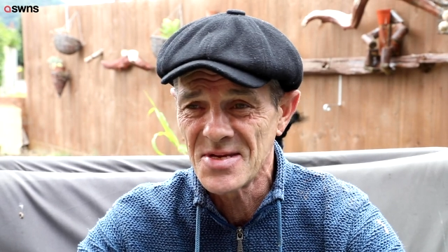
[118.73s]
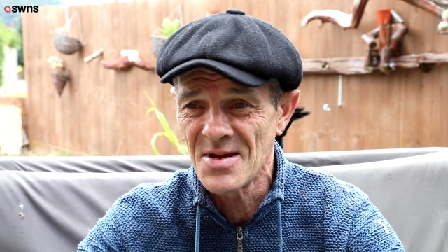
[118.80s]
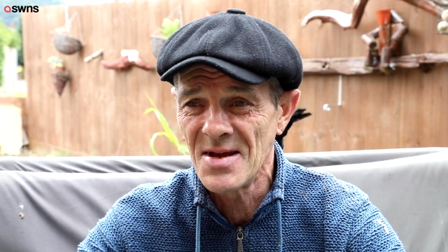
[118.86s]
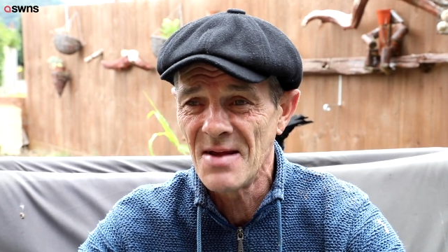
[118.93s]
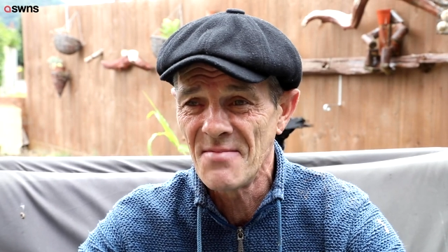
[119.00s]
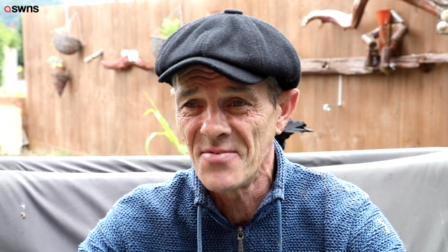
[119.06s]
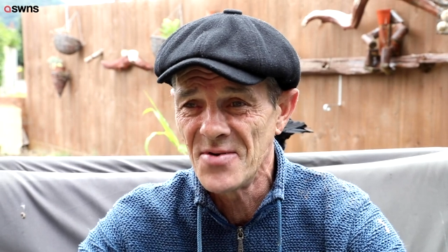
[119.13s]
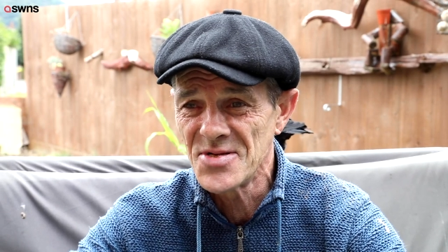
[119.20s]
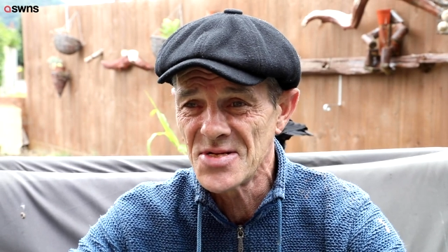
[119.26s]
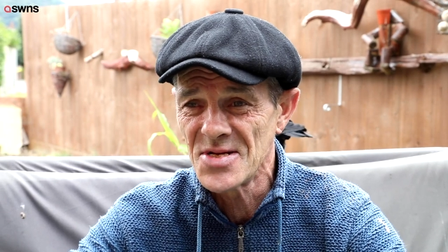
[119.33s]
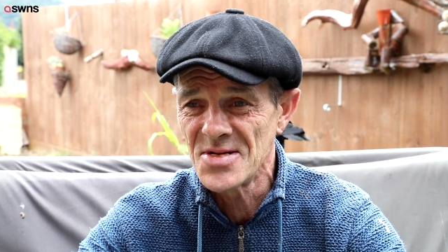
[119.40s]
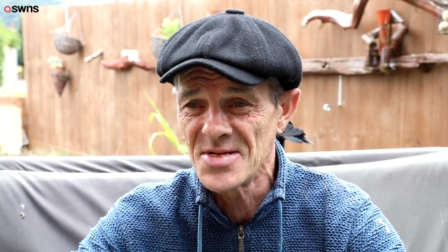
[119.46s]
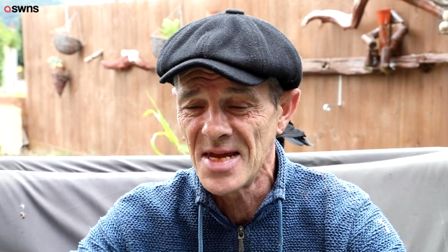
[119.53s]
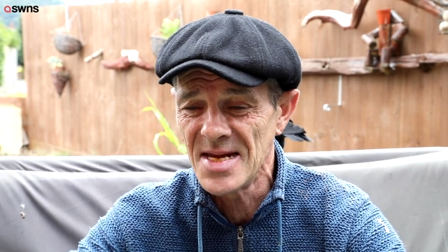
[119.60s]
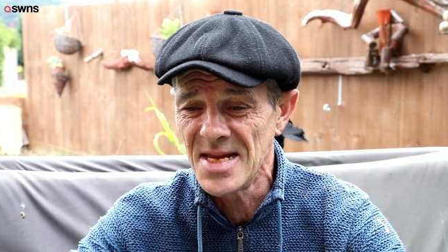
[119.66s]
I have
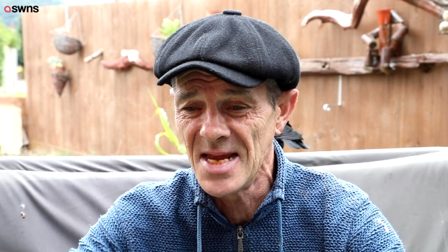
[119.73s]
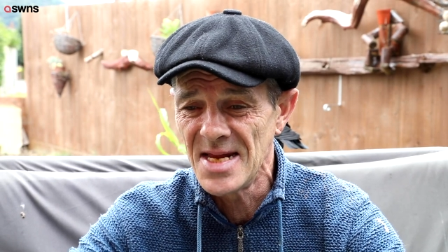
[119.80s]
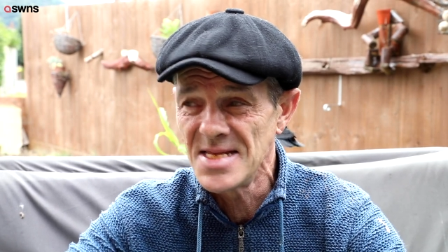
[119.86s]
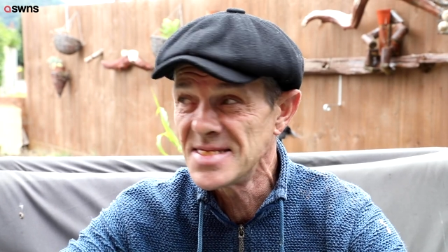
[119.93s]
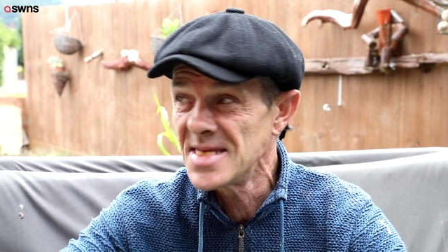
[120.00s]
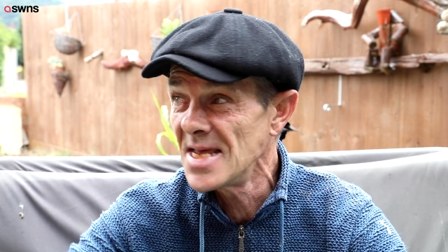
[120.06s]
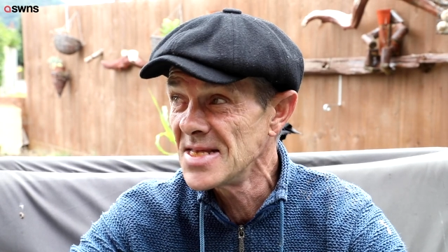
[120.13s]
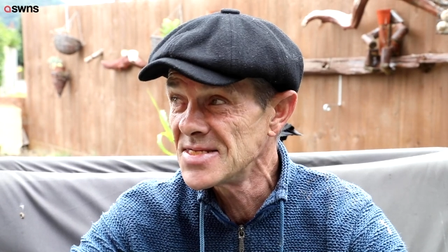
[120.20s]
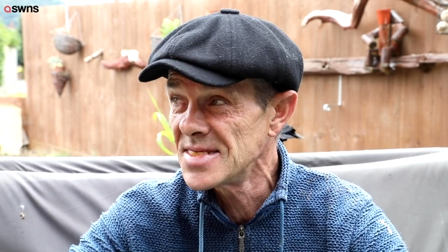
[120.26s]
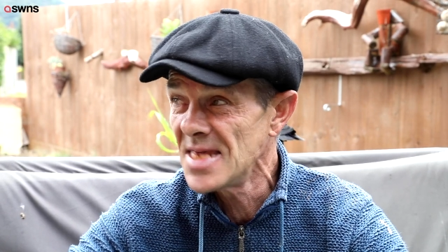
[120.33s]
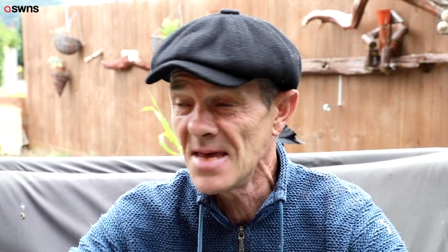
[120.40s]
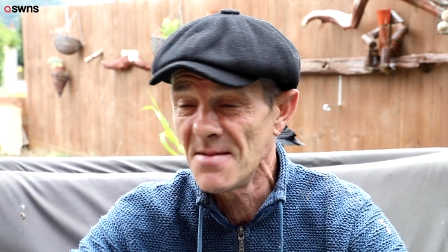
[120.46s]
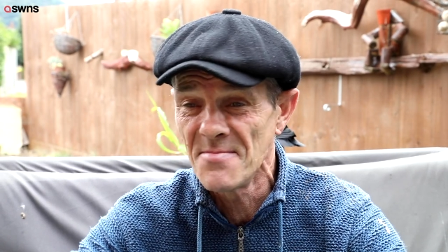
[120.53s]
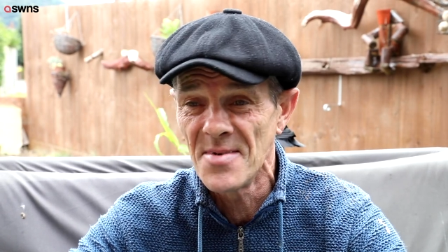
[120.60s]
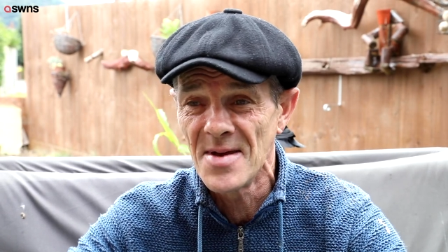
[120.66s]
Rizla and, and he takes
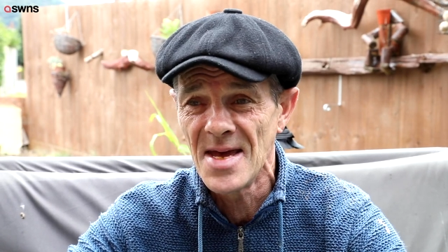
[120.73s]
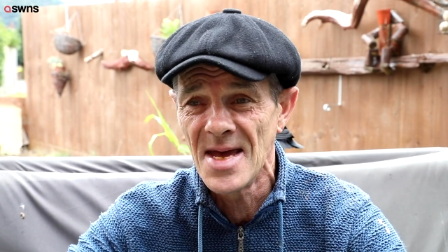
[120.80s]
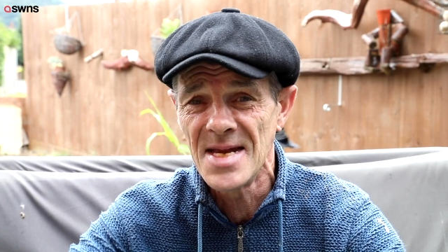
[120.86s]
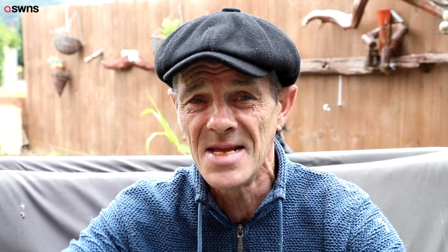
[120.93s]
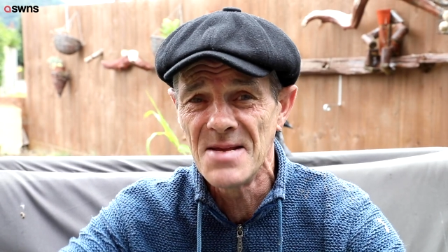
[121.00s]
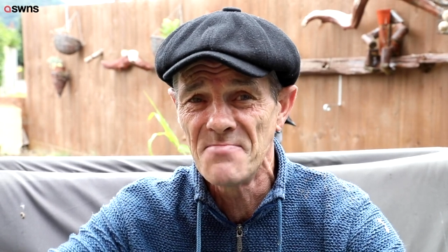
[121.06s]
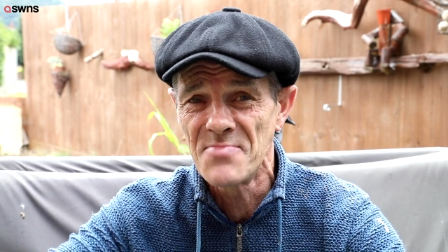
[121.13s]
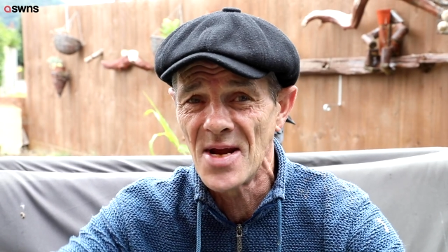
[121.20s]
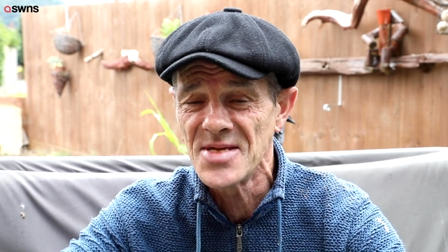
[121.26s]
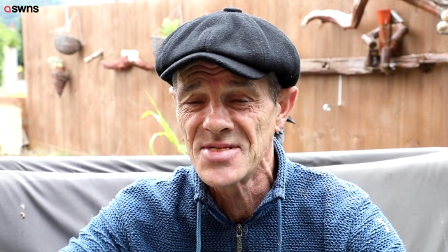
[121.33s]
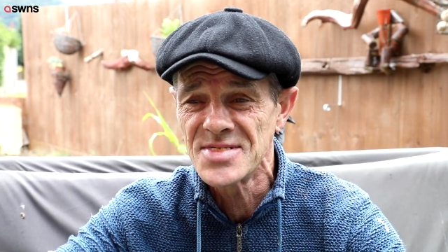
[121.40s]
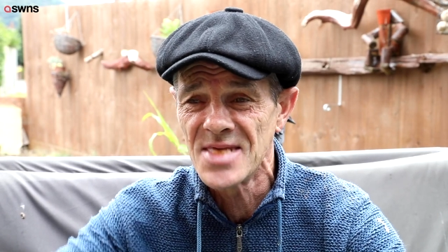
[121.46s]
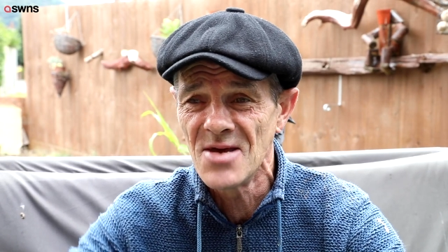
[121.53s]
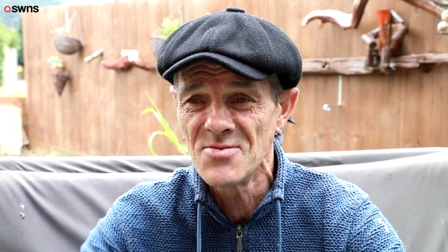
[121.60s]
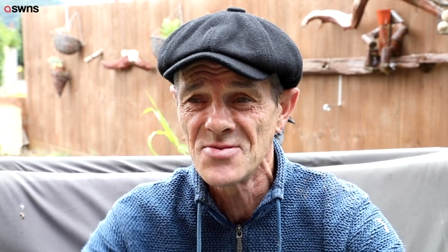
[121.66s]
them and he
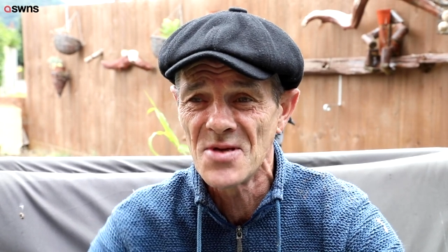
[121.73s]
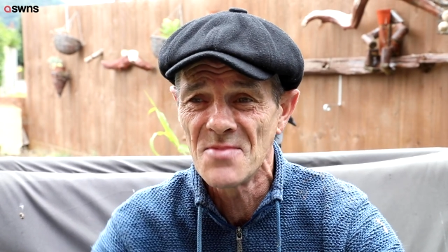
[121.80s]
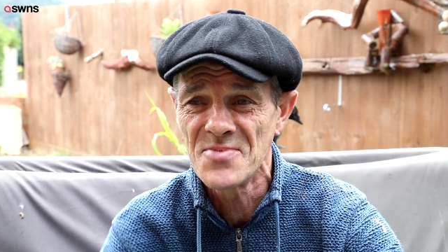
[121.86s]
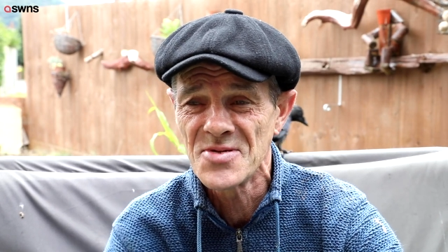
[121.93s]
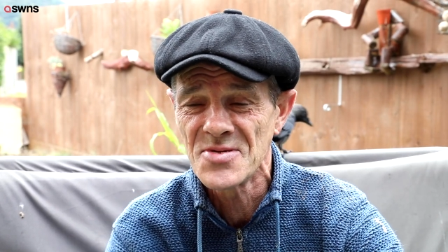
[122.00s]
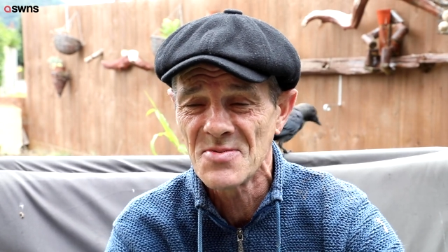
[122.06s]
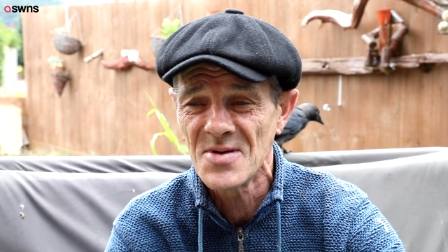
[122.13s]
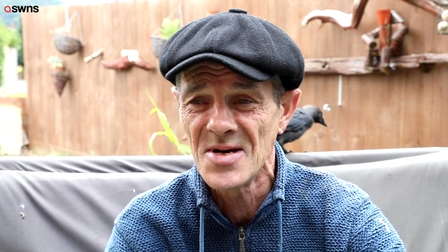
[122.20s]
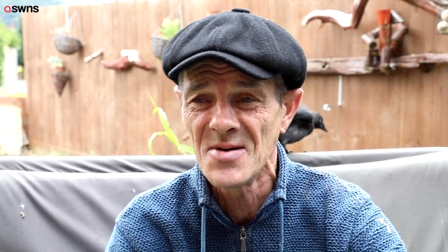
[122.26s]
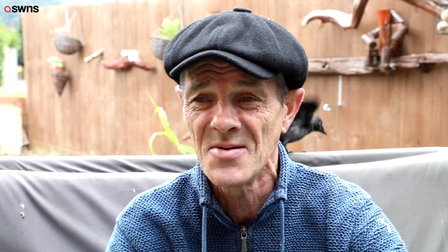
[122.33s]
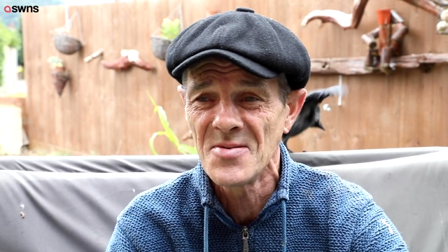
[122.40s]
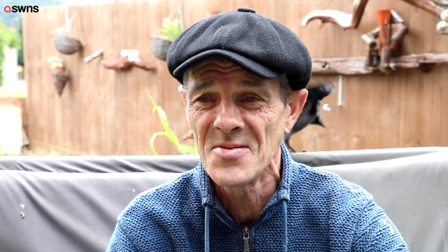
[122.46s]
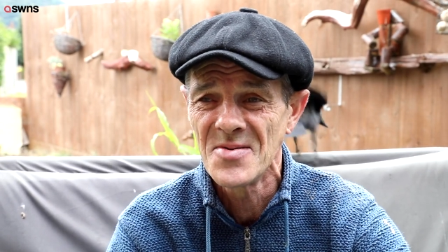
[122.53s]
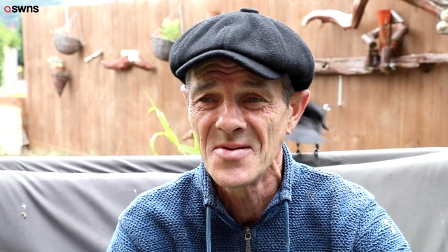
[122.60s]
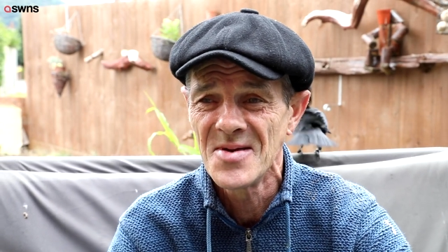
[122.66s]
breaks those up as well.